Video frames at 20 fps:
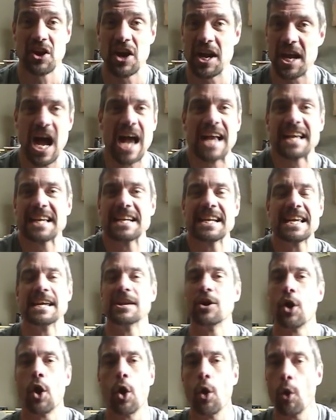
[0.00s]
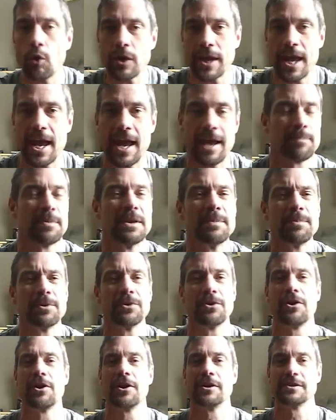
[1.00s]
like I can eat a whole cake.
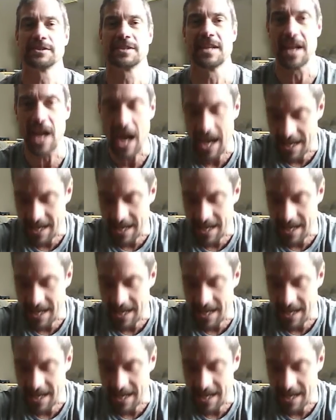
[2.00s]
People don't understand.